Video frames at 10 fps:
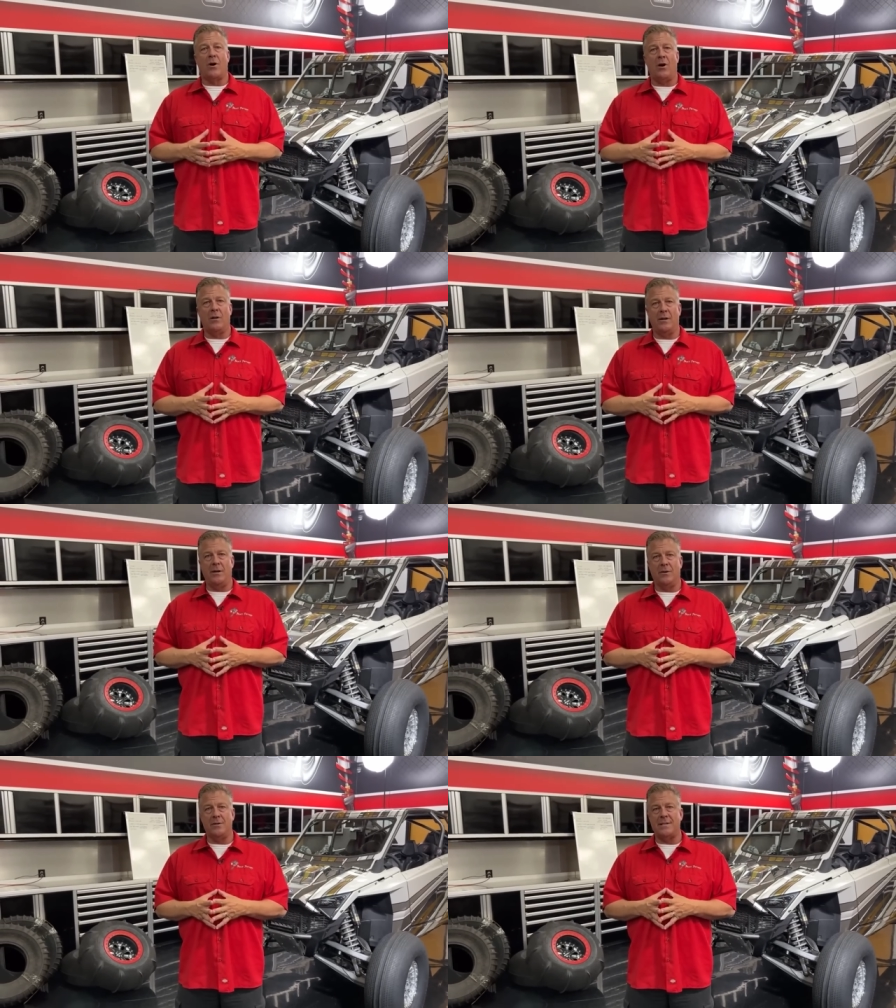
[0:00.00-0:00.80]

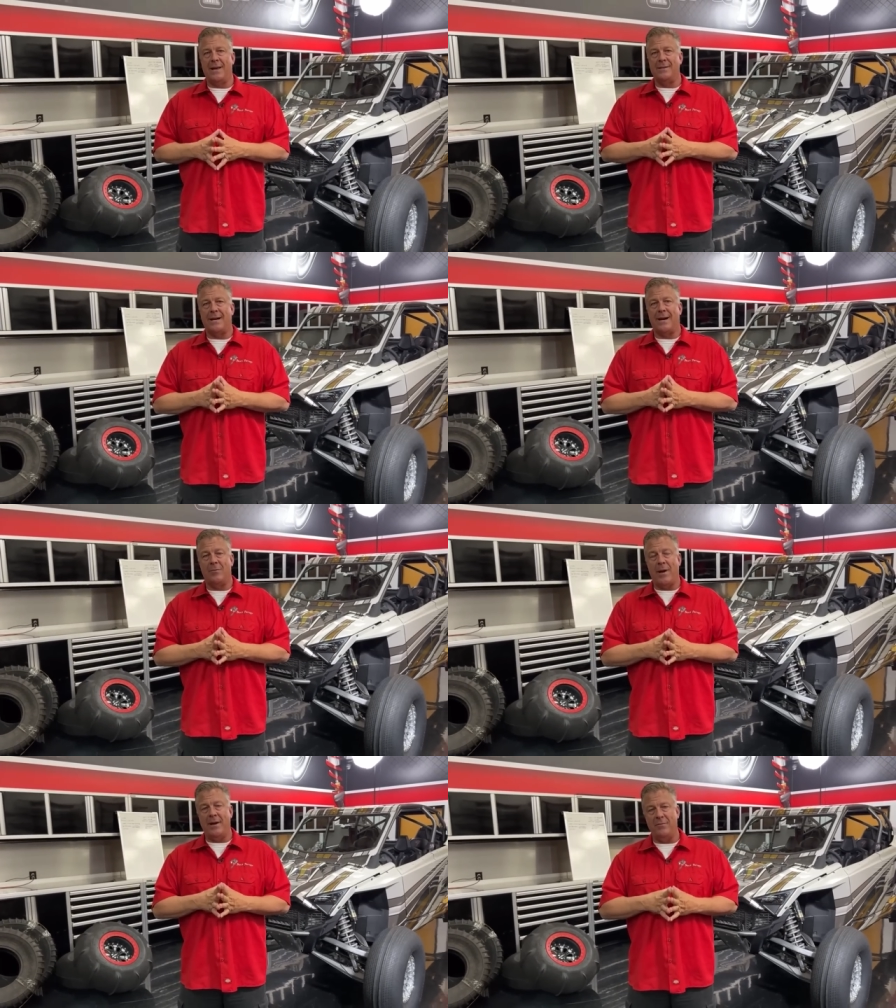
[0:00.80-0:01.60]
calling your sand
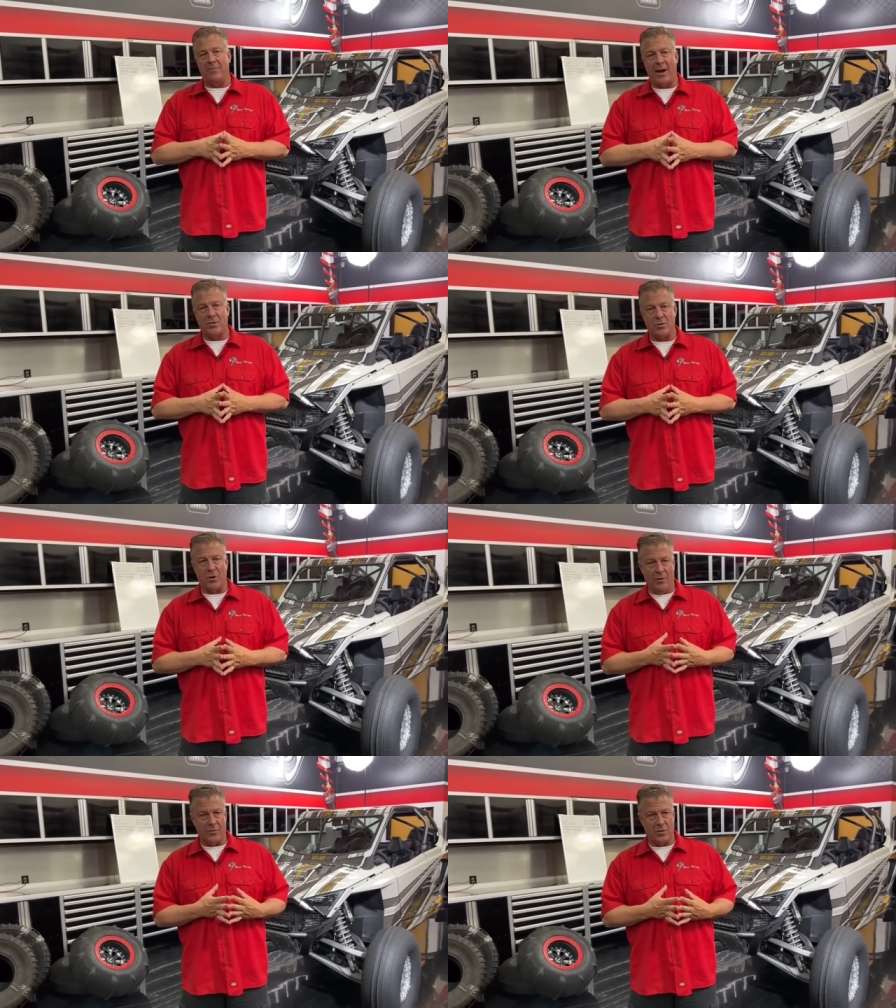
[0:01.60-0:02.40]
tire
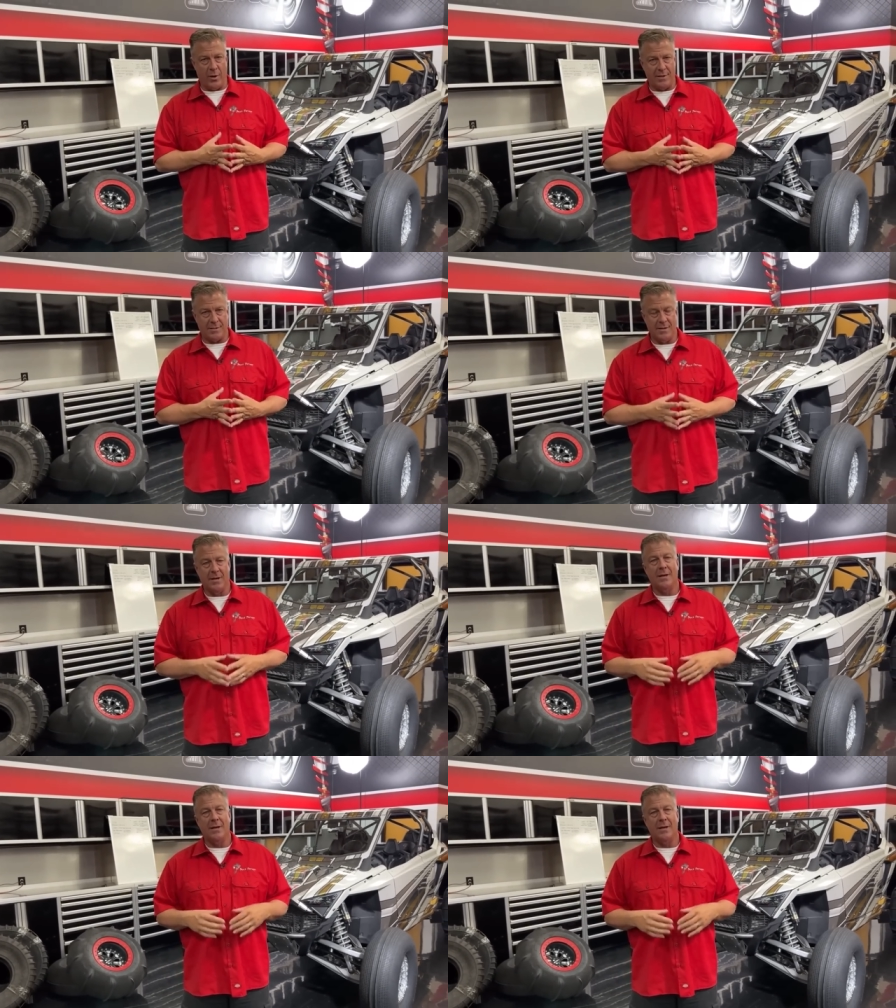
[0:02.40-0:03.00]
manufacturer of choice,